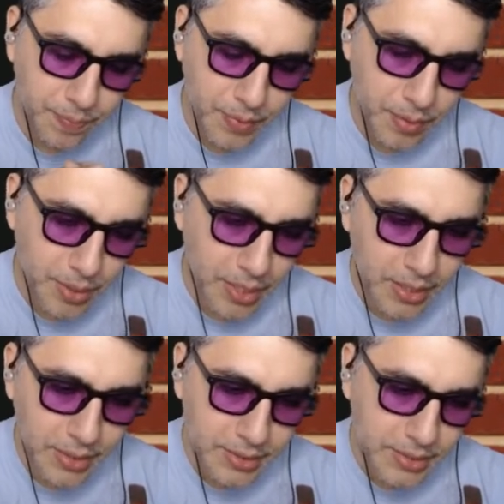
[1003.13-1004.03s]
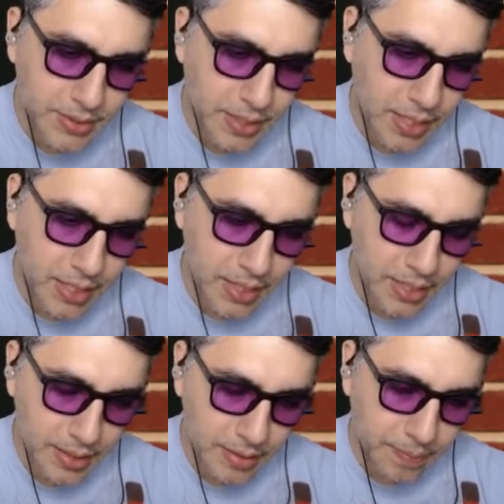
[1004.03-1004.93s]
because
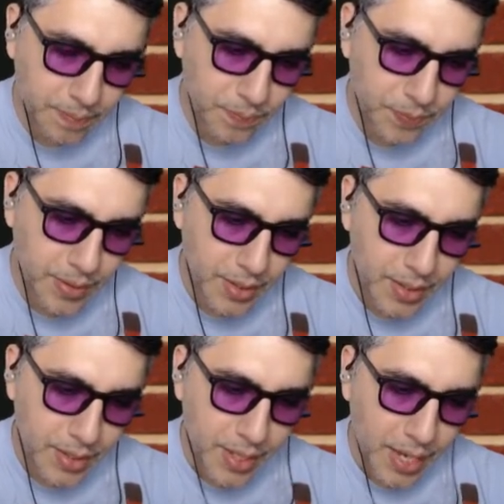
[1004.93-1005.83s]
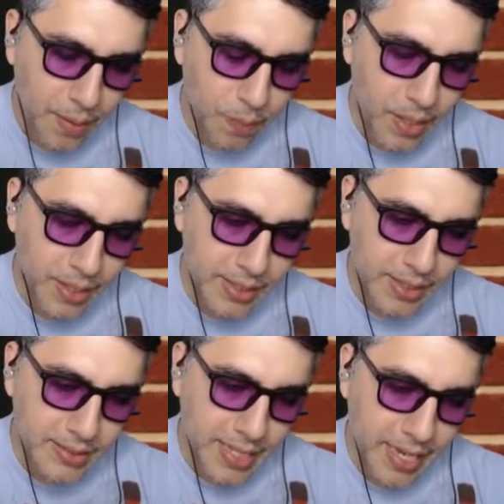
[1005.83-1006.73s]
I wanted
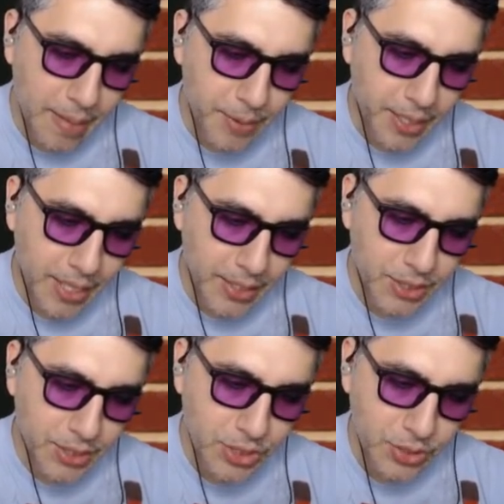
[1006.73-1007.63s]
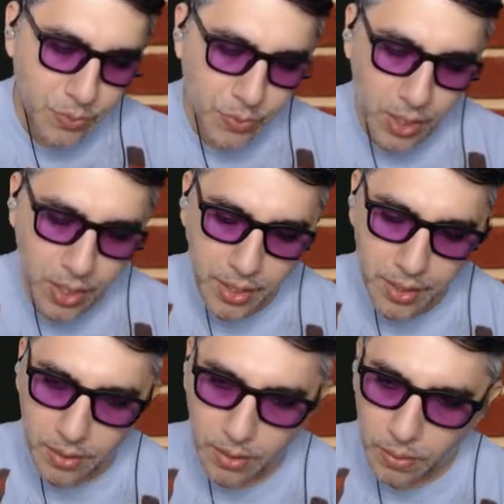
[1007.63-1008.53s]
this application to run
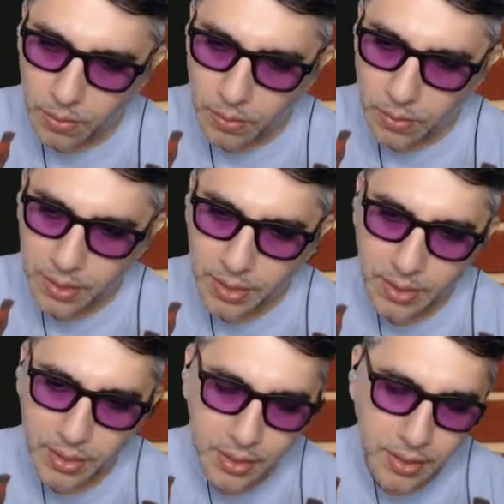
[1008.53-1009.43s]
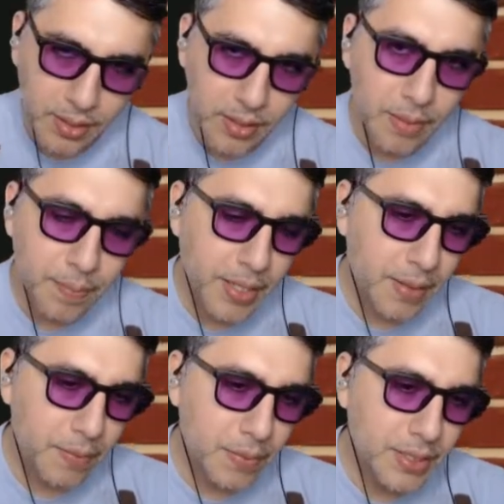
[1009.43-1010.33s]
locally,
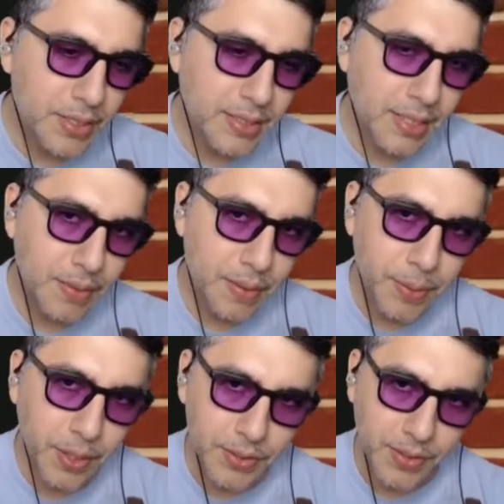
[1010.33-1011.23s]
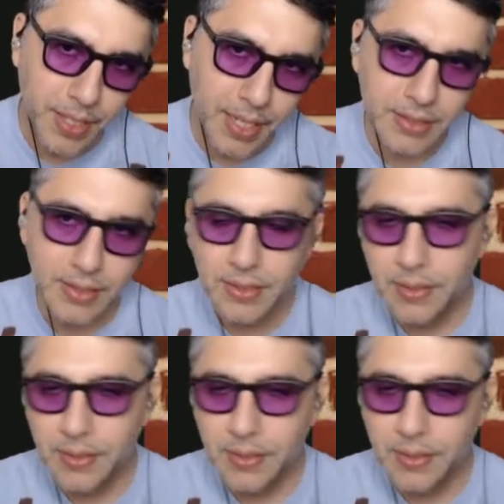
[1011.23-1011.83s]
but we'll just stick with Postgres.